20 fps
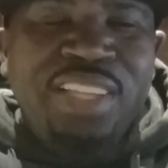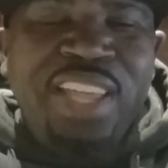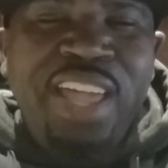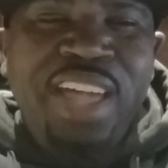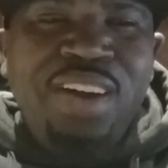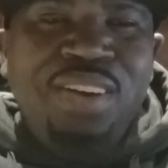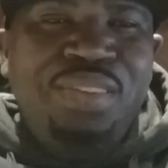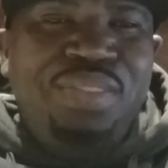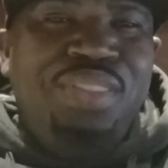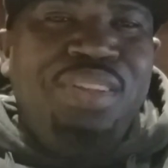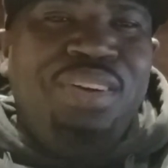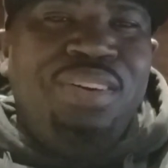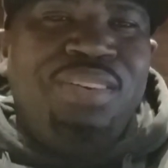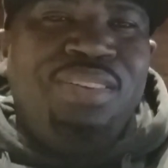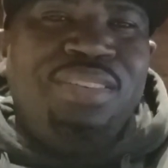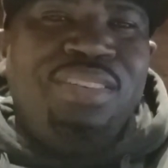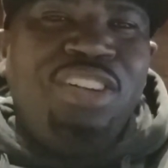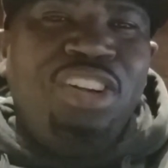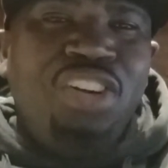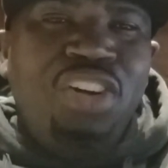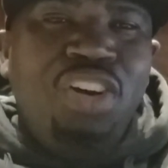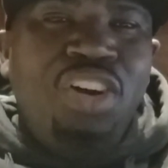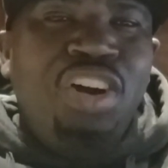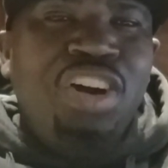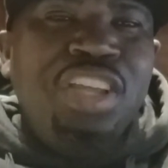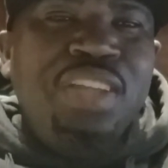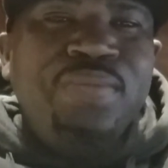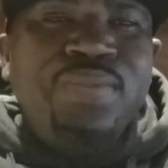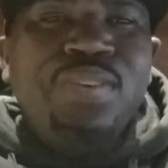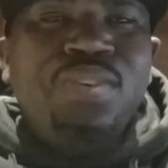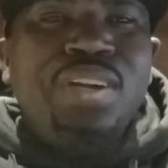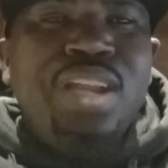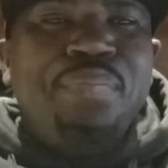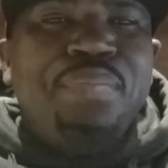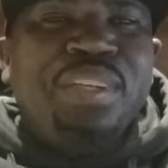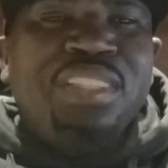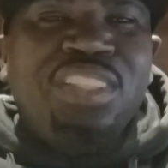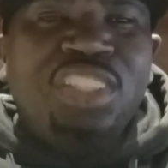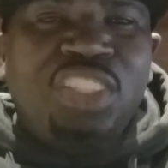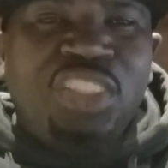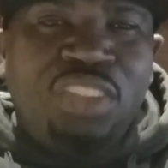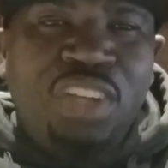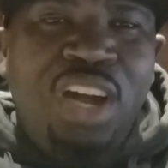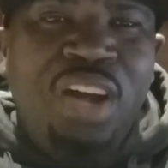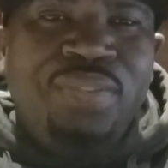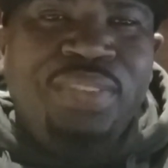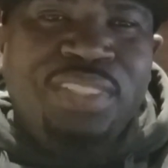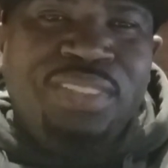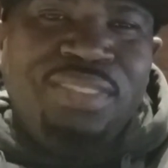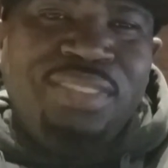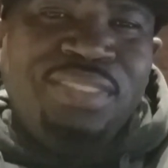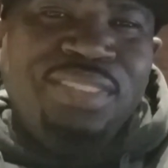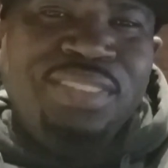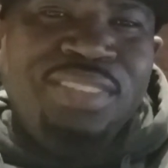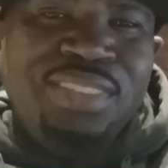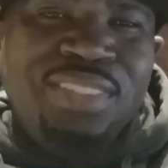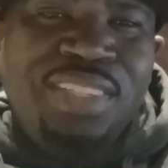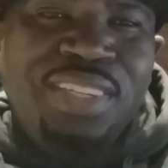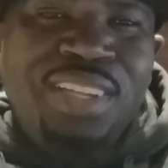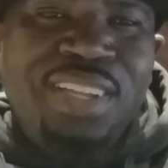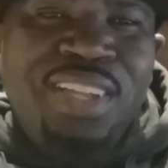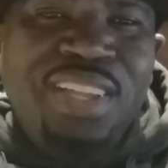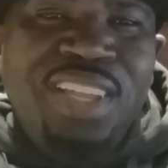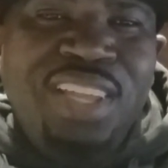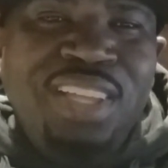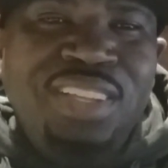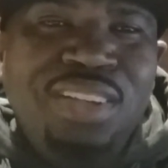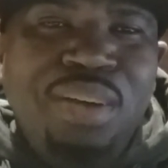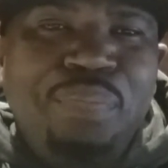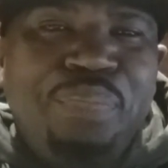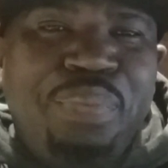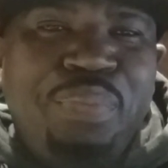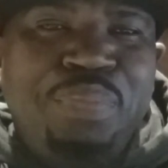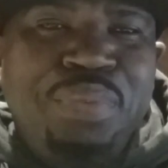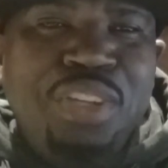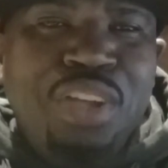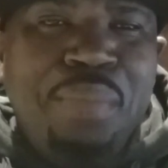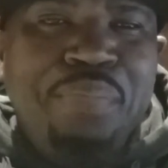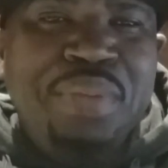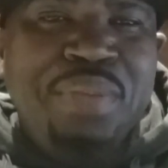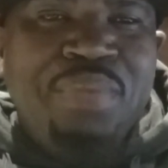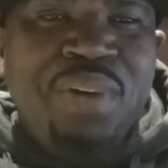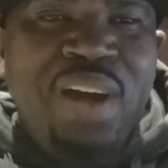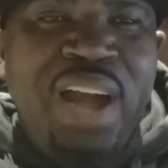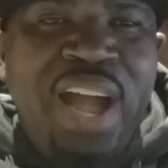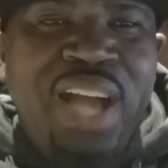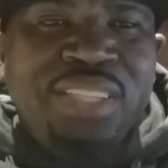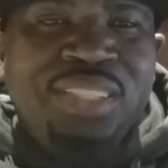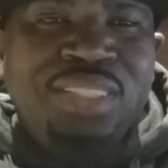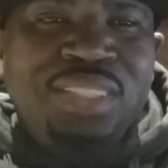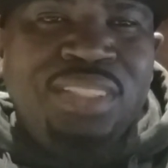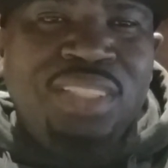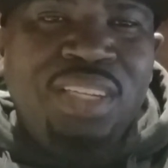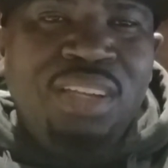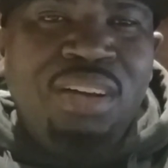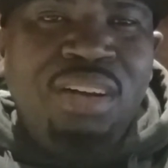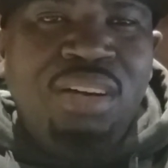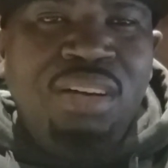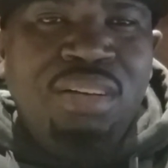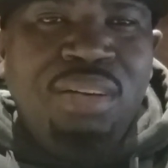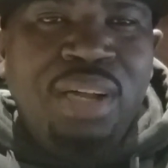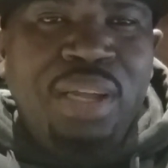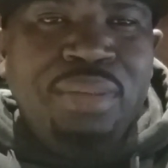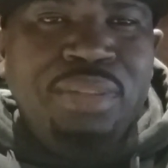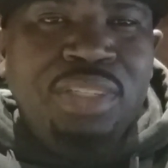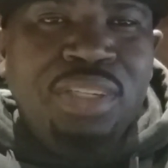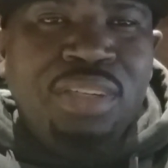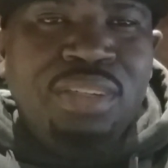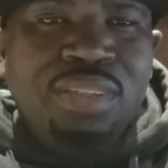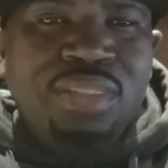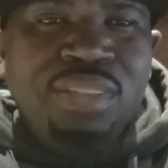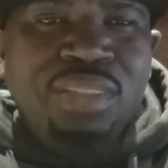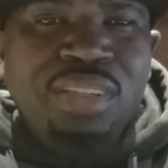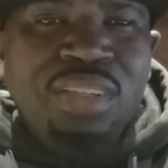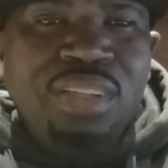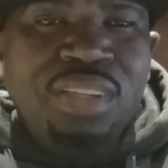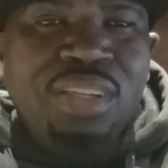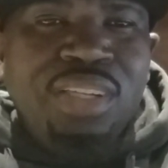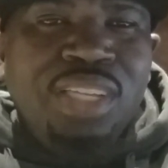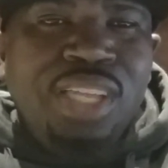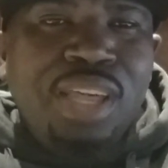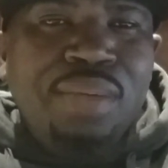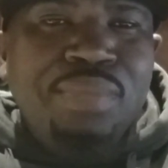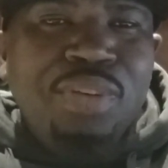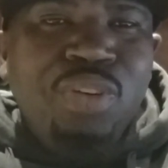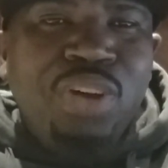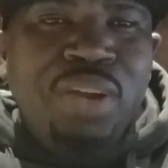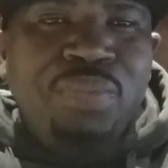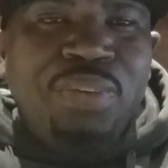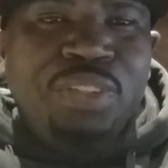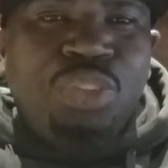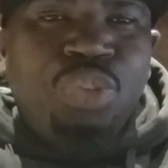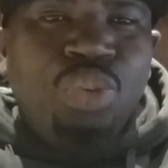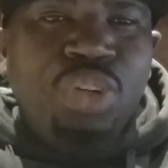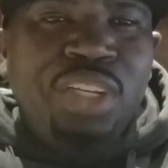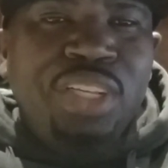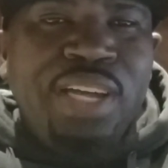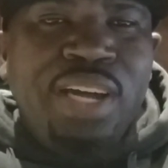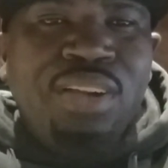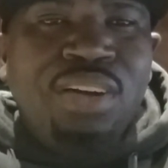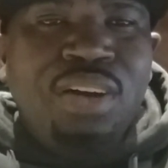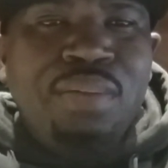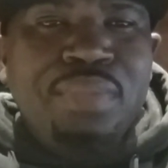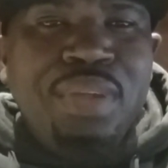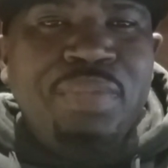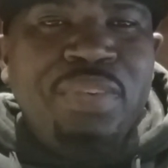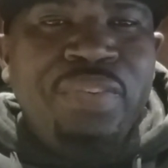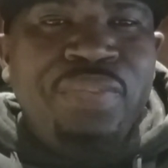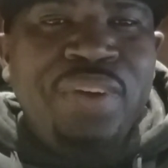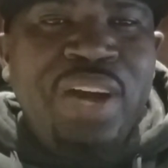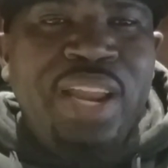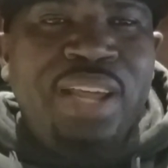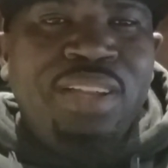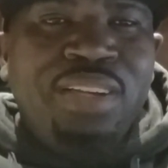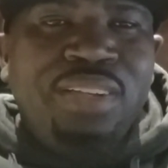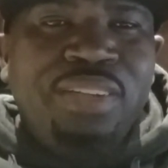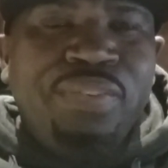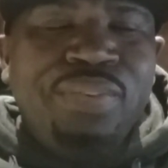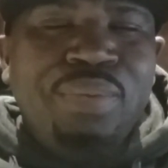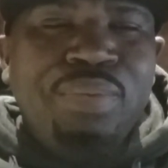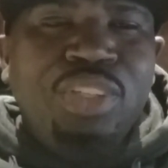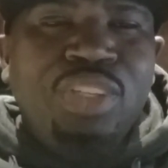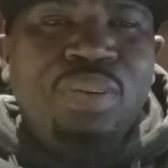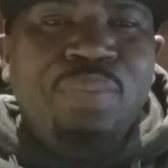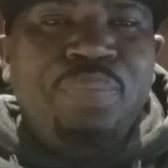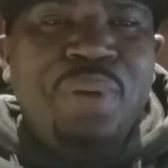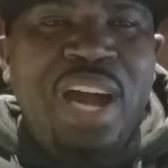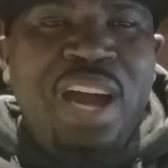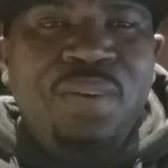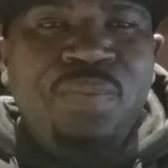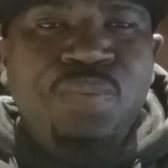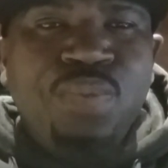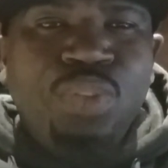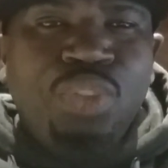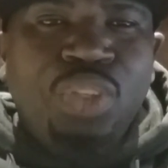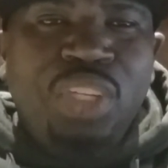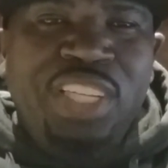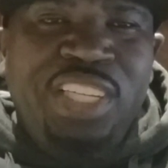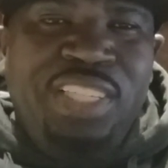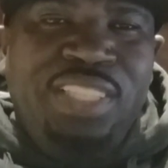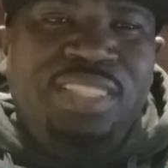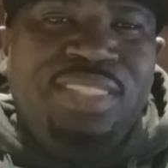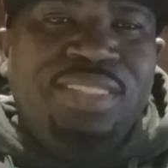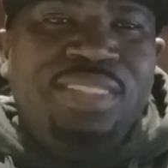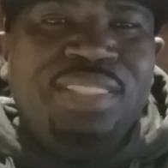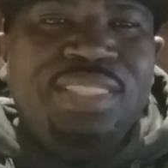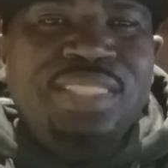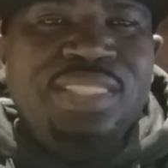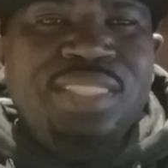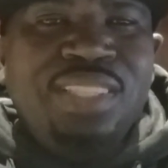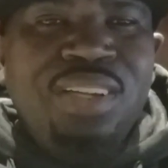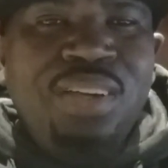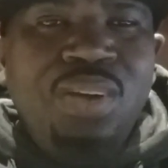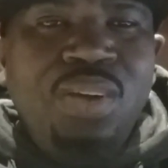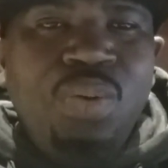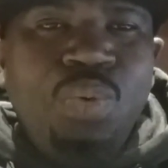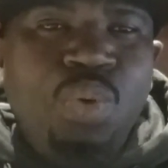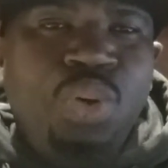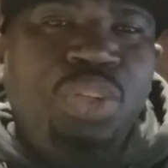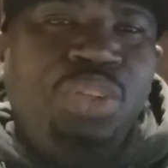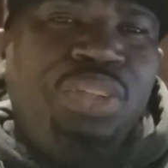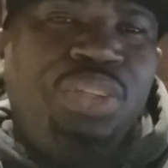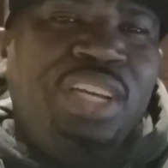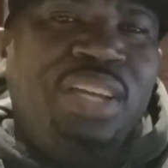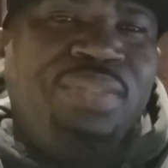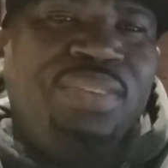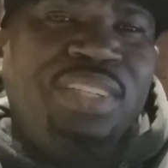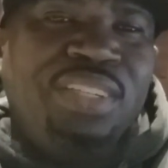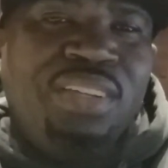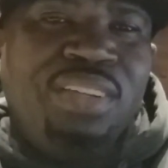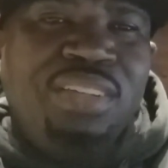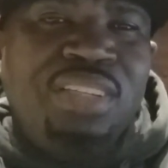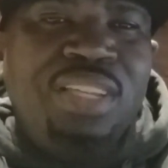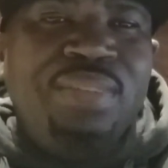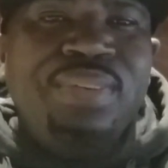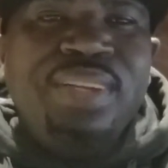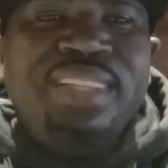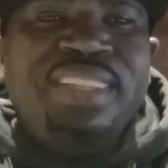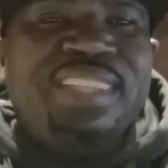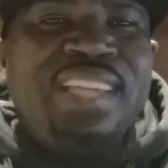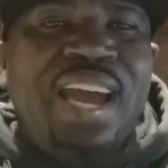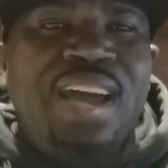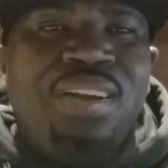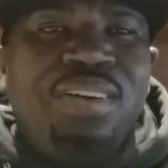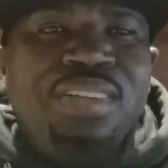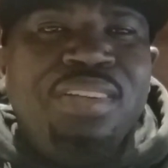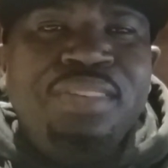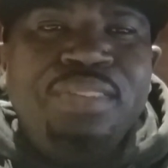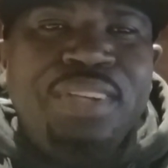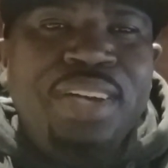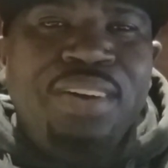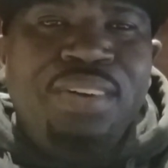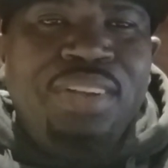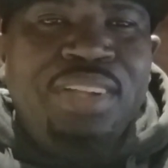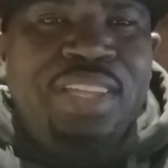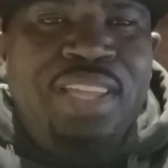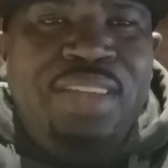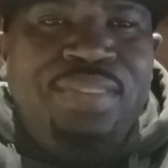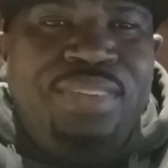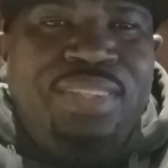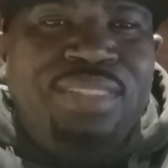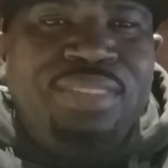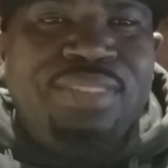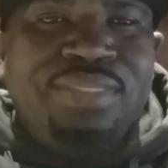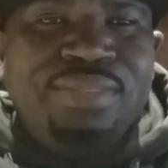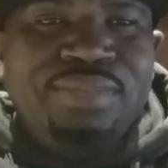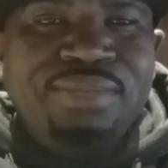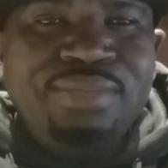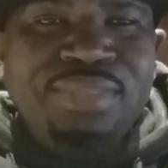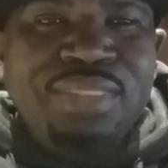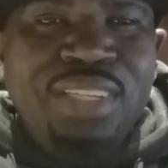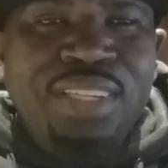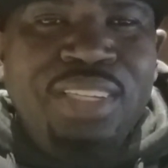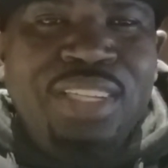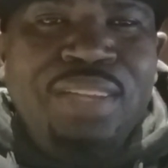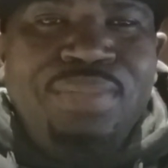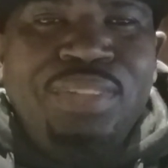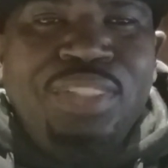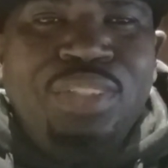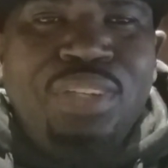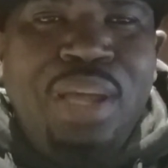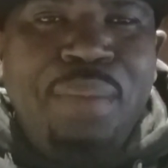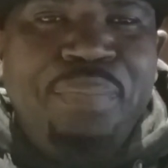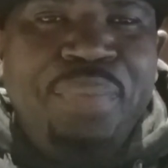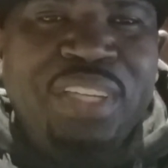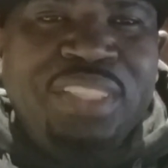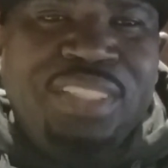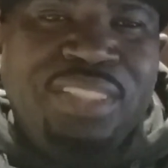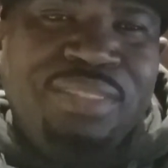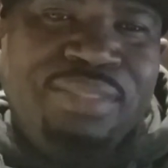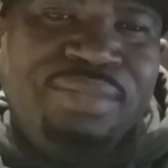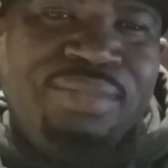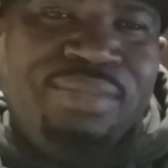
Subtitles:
Hell no. Or even when that person is starving, and your people ask you, say, "Oh, give me whatever $20 or maybe $5 for me to buy food to eat." Will you give him even $1? You're not gonna give it to that person.